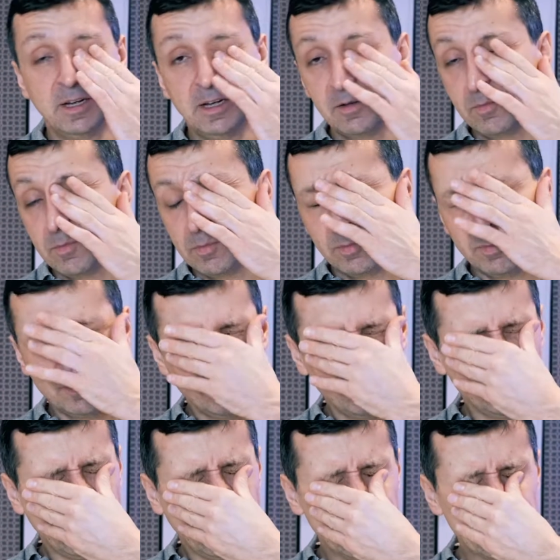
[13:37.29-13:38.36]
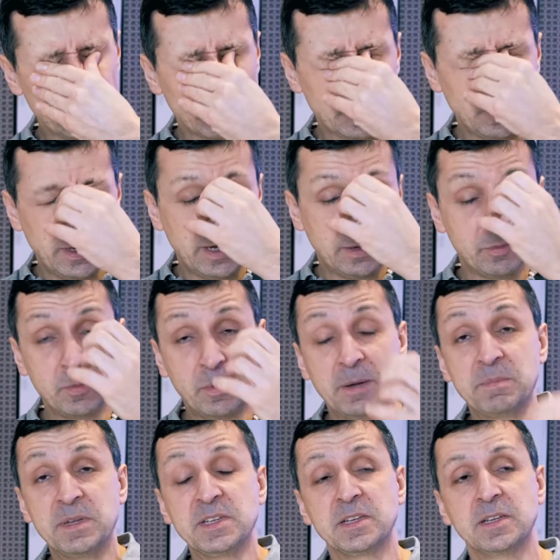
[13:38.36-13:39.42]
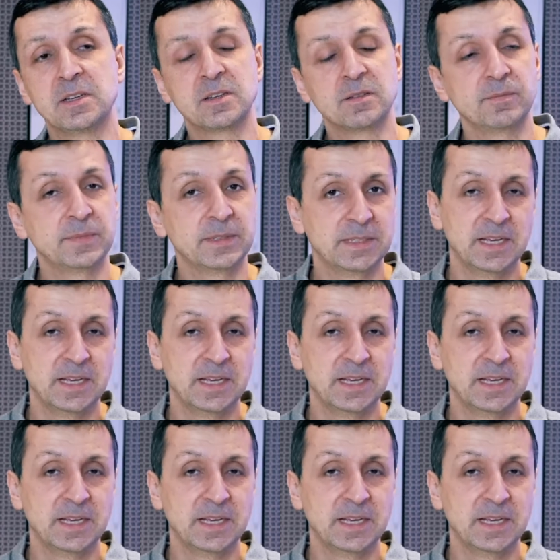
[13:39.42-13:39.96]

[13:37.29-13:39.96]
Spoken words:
I sort of split up with my missus,